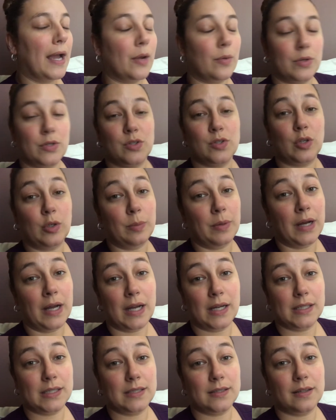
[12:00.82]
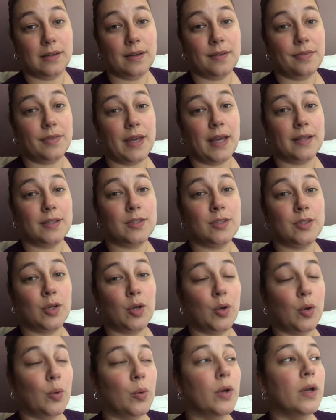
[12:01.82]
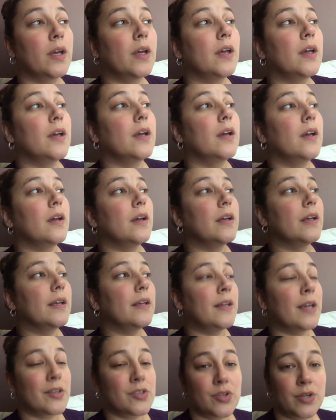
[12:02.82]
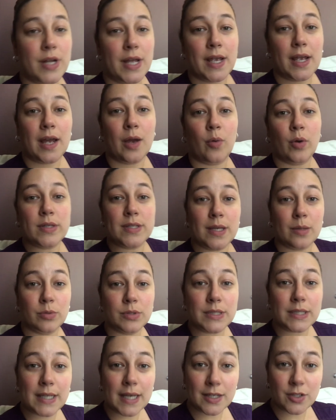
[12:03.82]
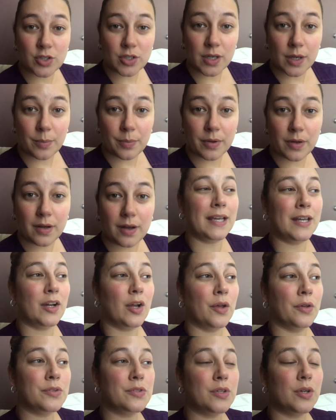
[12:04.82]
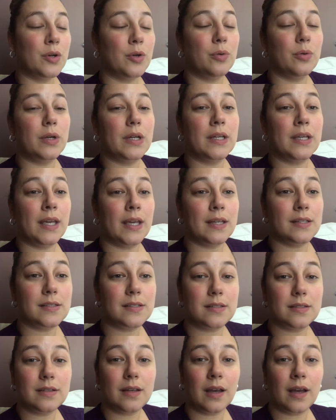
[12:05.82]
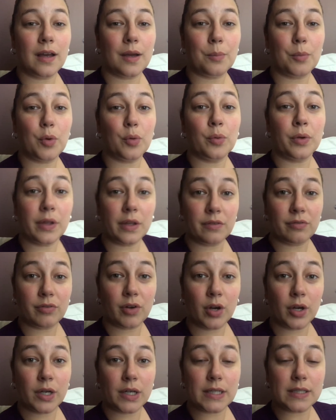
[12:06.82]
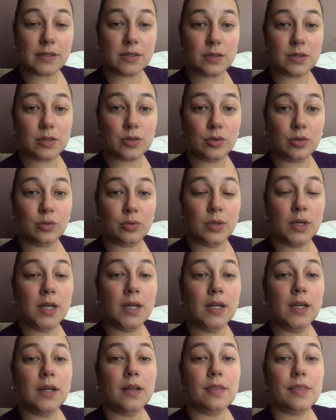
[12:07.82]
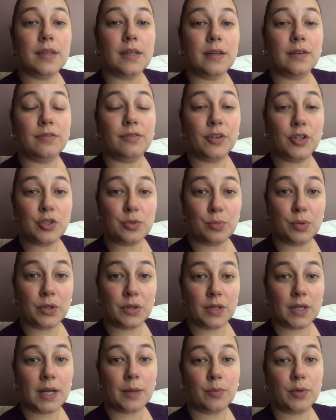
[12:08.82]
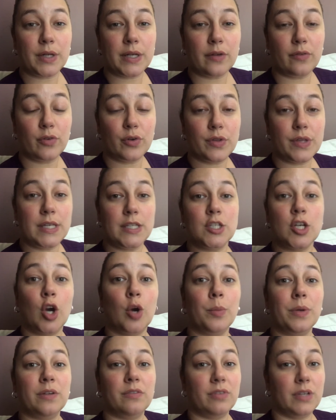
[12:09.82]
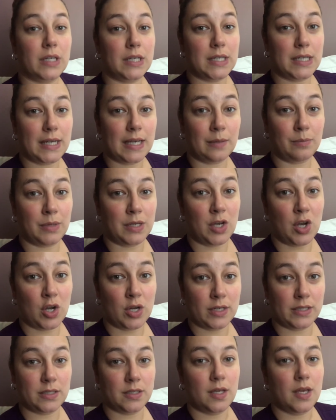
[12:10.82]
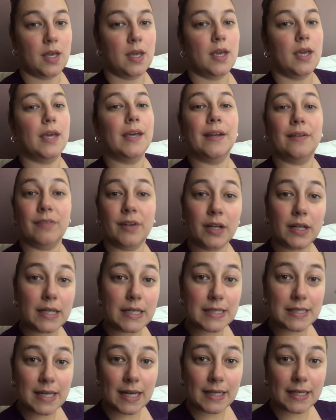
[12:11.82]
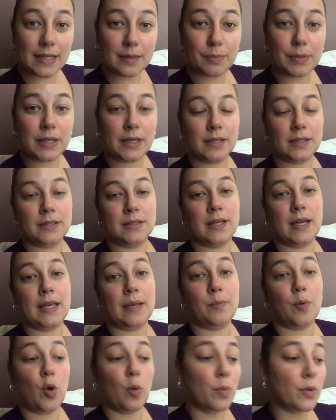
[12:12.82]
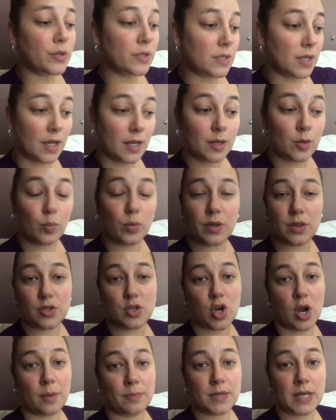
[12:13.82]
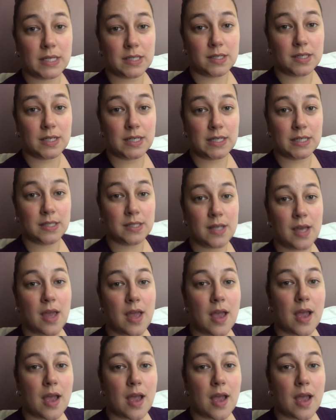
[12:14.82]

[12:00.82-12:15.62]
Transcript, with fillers: I was so behind on that, so yesterday I was able to catch up and also get really far into the first book that I'm reading for the Tome Infinity and Beyond, and I'm very excited because I am almost done with Charmed Destinies.